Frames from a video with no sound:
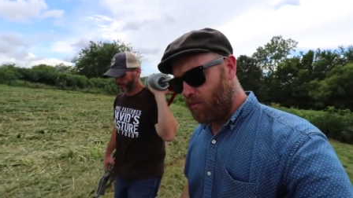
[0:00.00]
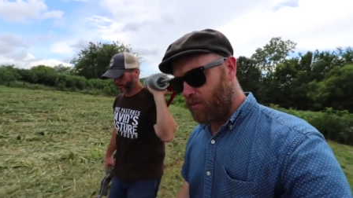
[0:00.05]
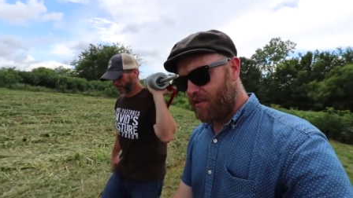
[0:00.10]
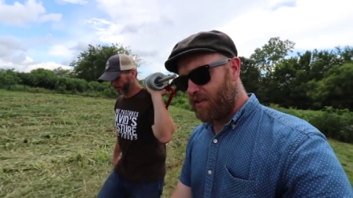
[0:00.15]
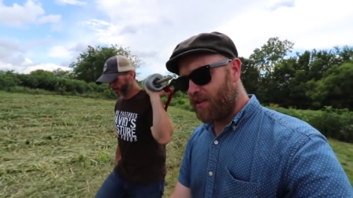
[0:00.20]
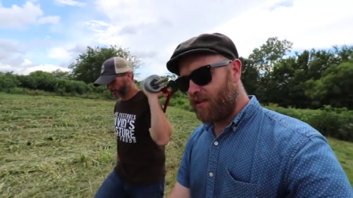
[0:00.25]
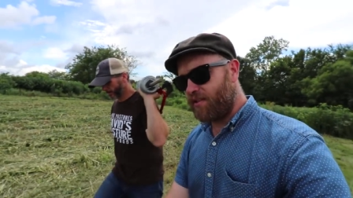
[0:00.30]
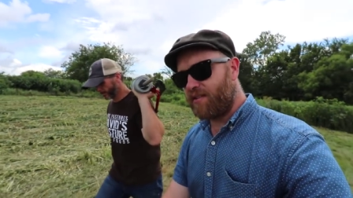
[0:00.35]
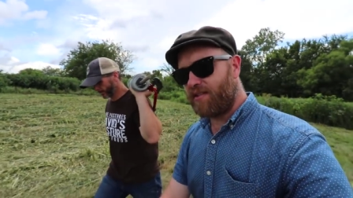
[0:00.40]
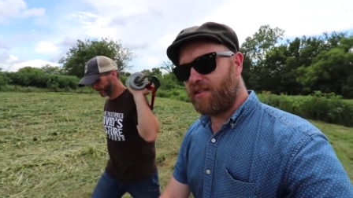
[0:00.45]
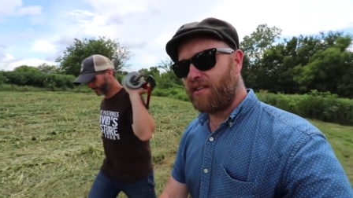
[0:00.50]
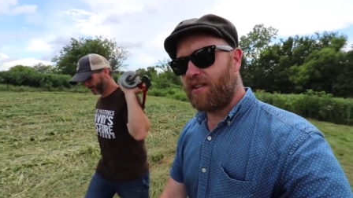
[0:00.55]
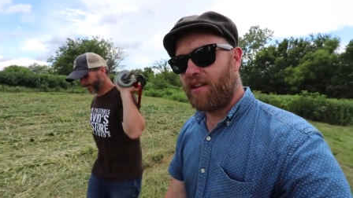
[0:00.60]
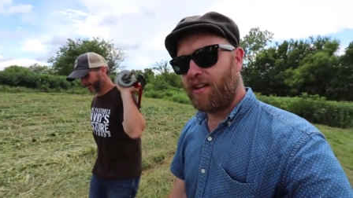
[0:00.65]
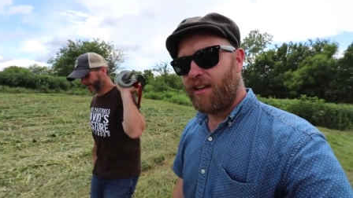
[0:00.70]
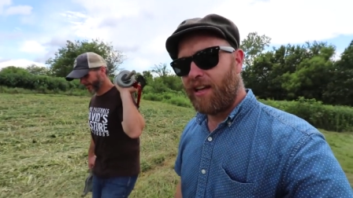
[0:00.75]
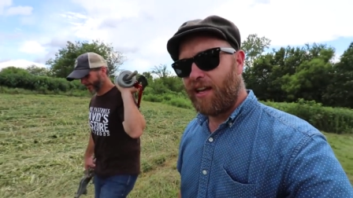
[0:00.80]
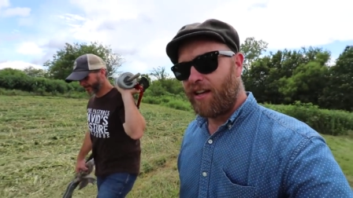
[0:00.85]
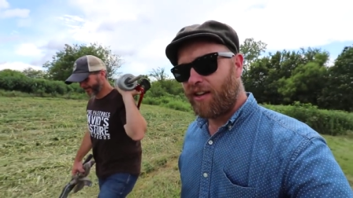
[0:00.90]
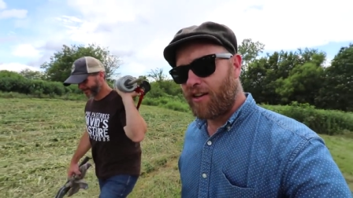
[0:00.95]
with this
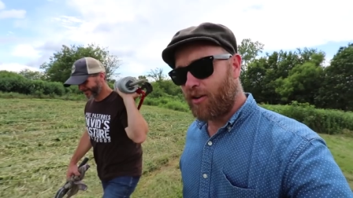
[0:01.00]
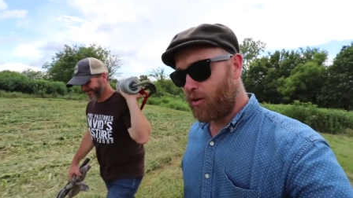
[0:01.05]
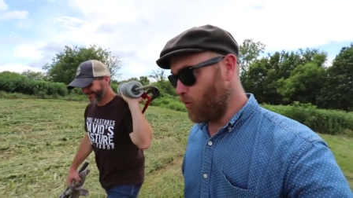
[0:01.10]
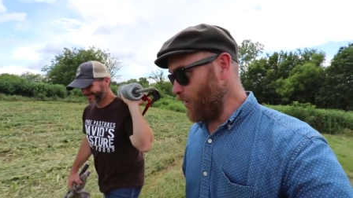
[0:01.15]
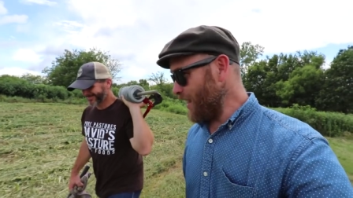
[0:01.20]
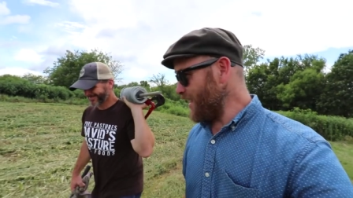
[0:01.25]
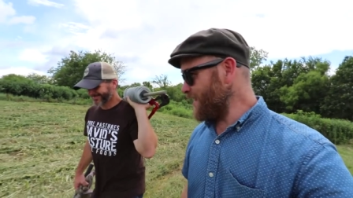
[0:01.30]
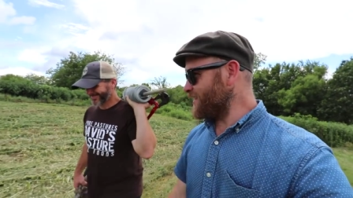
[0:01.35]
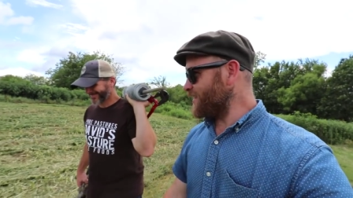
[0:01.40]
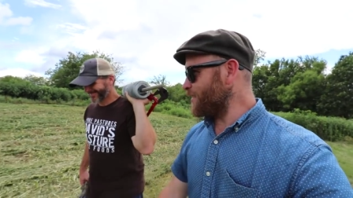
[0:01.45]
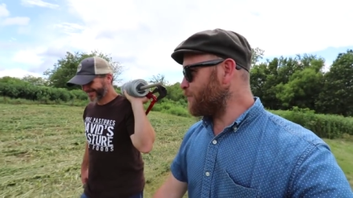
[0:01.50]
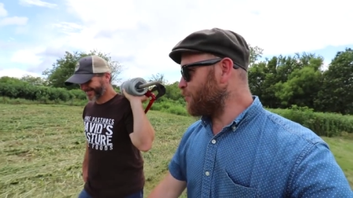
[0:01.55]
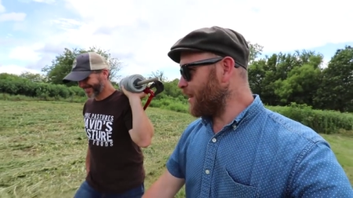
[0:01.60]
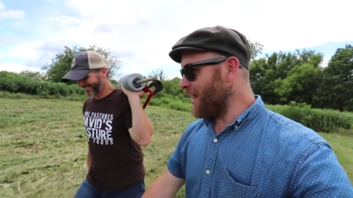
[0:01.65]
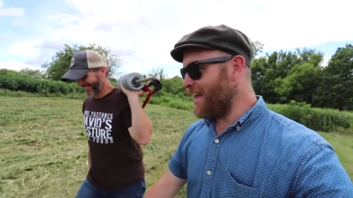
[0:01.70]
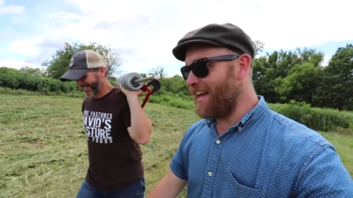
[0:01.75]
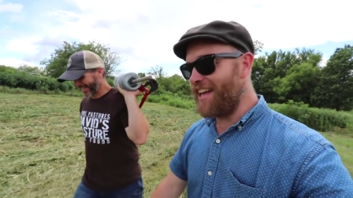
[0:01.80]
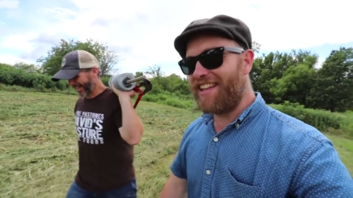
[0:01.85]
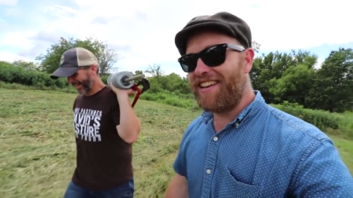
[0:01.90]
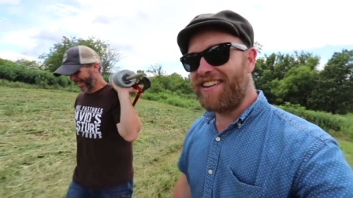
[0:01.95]
crazy
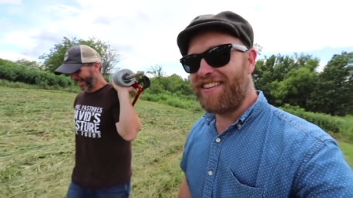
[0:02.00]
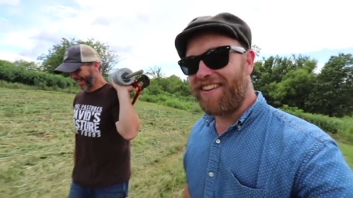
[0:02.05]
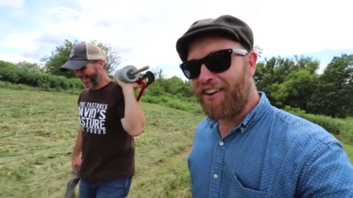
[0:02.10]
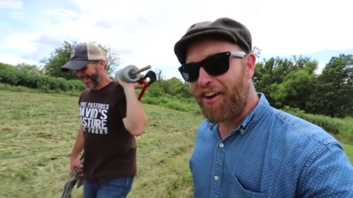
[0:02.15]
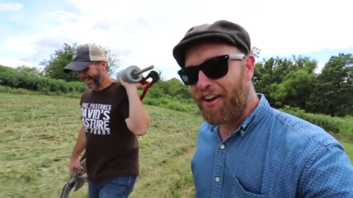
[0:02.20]
plan